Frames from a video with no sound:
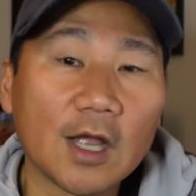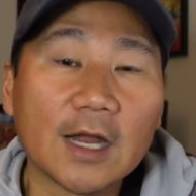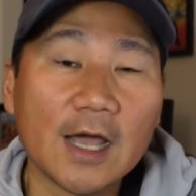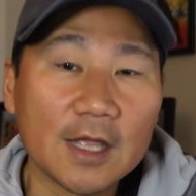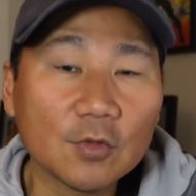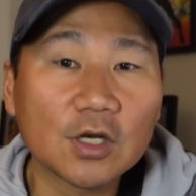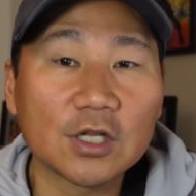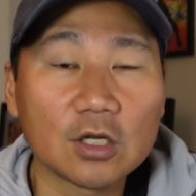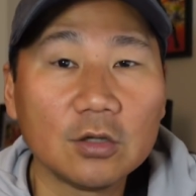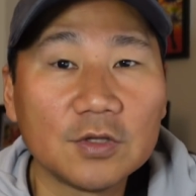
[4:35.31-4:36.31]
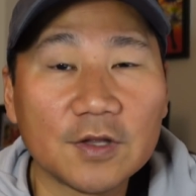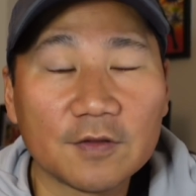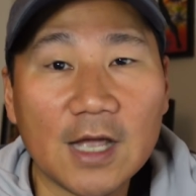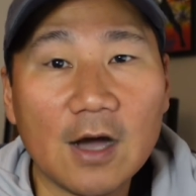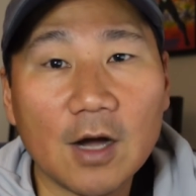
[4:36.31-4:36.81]
And I am going to include this
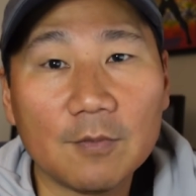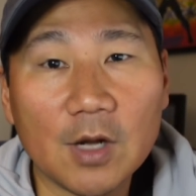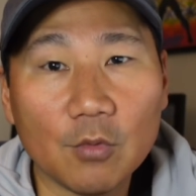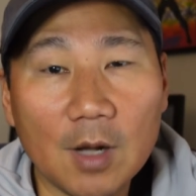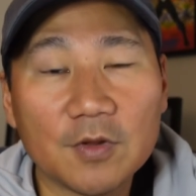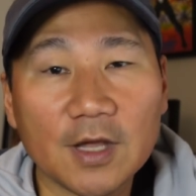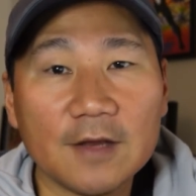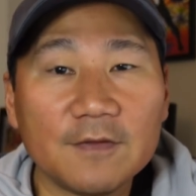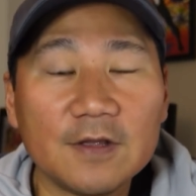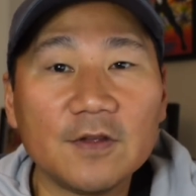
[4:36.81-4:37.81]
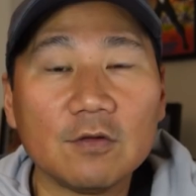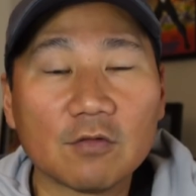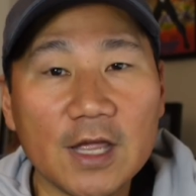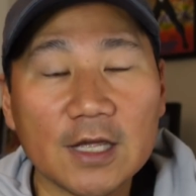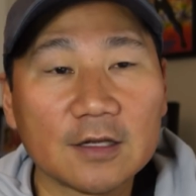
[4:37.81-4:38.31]
now on my website,
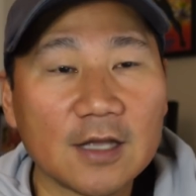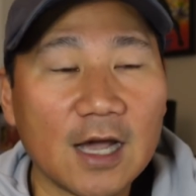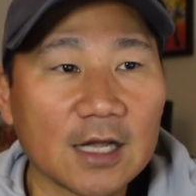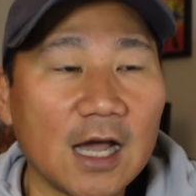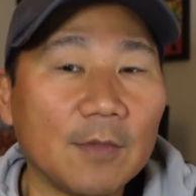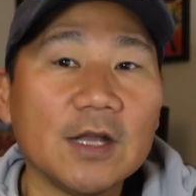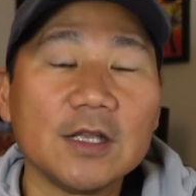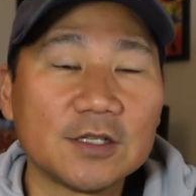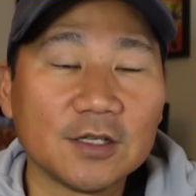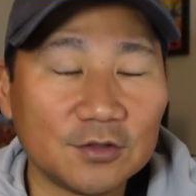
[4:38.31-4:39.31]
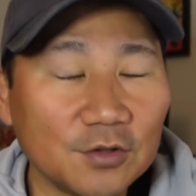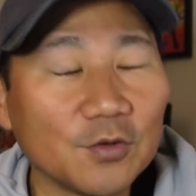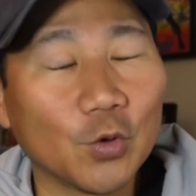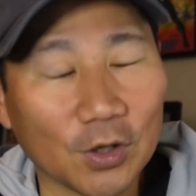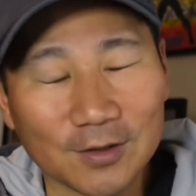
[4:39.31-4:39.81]
veverank.com. I need to do the
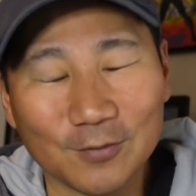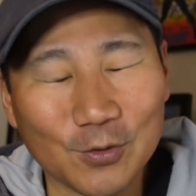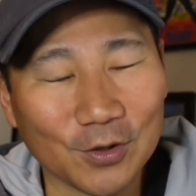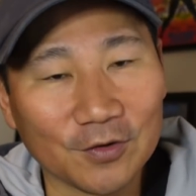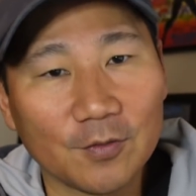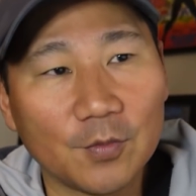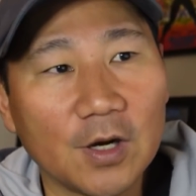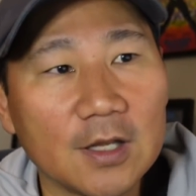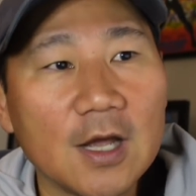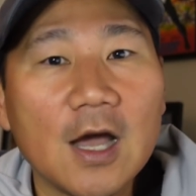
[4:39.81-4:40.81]
work, of course, but